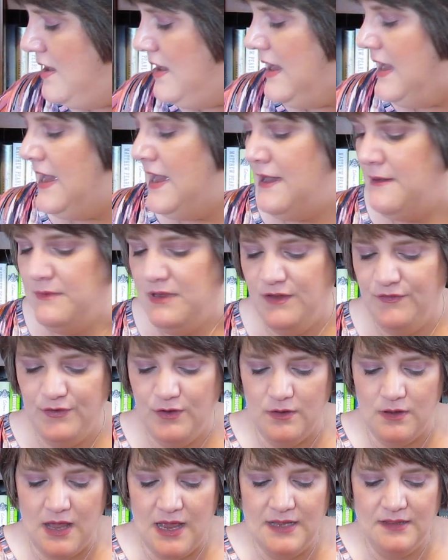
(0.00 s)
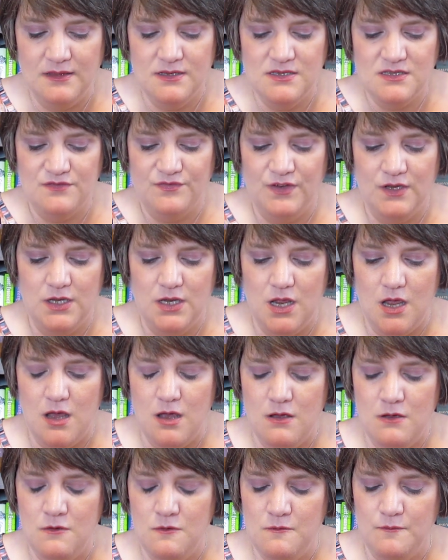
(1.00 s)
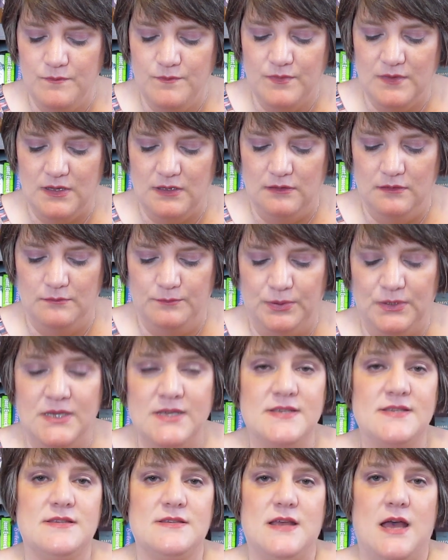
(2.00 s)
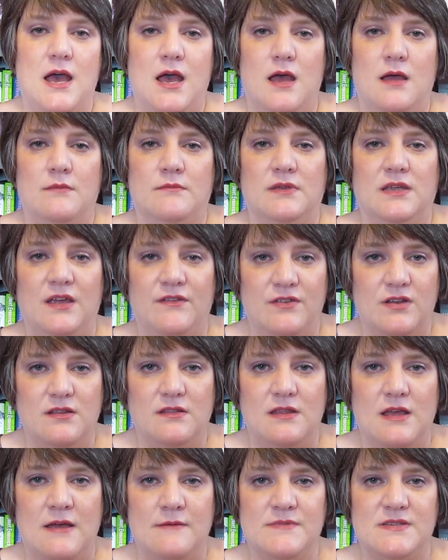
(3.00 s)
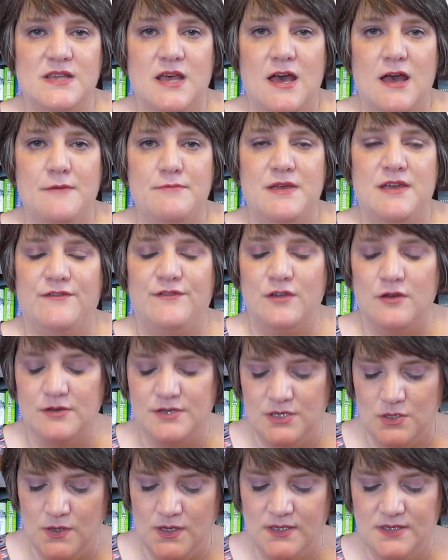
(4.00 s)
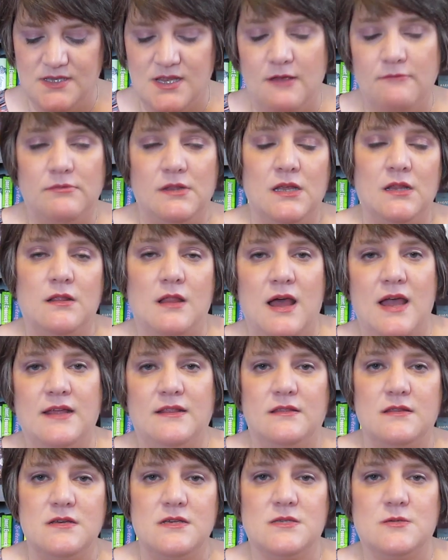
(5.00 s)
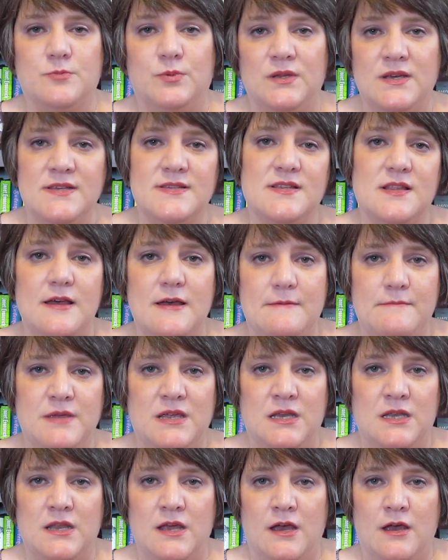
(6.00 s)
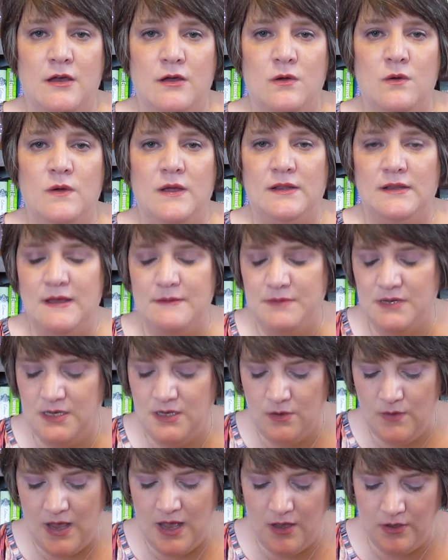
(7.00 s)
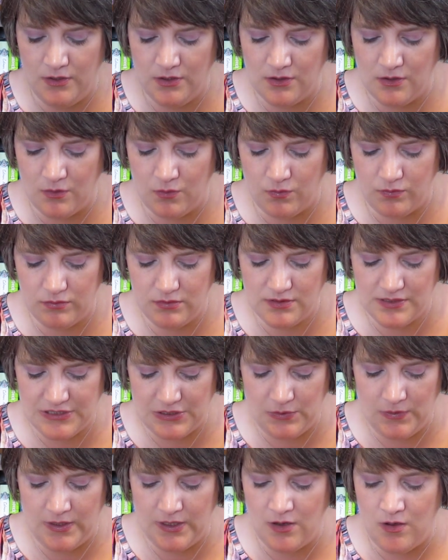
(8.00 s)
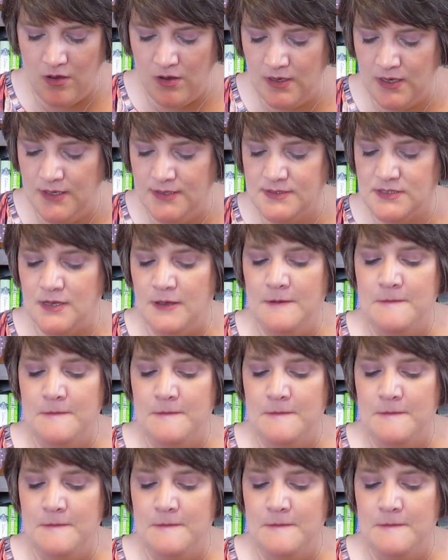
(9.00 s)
if you like this video, please give it a thumbs up. If you're doing something like this, please let me know, and let me know how you're doing on it.